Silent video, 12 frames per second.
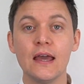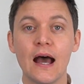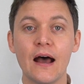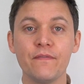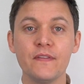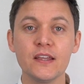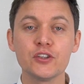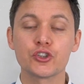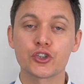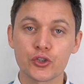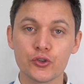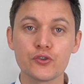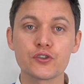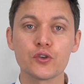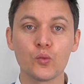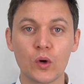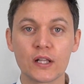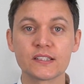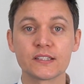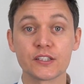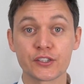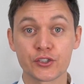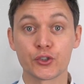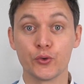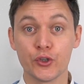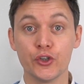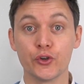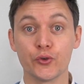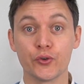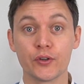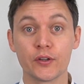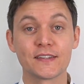and then choose the ones that suit you.